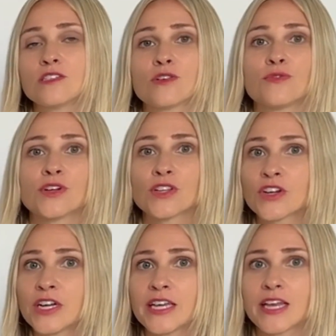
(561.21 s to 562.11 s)
So if you're
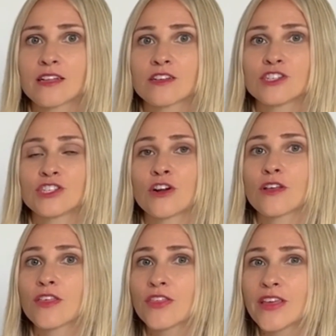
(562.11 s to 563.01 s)
learning English,
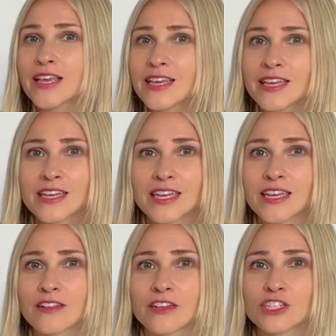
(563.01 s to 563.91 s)
start thinking in
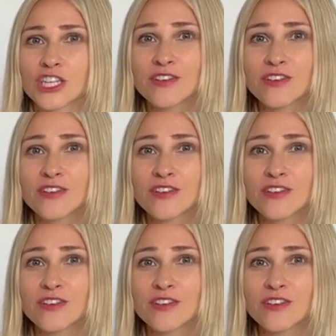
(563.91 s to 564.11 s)
English,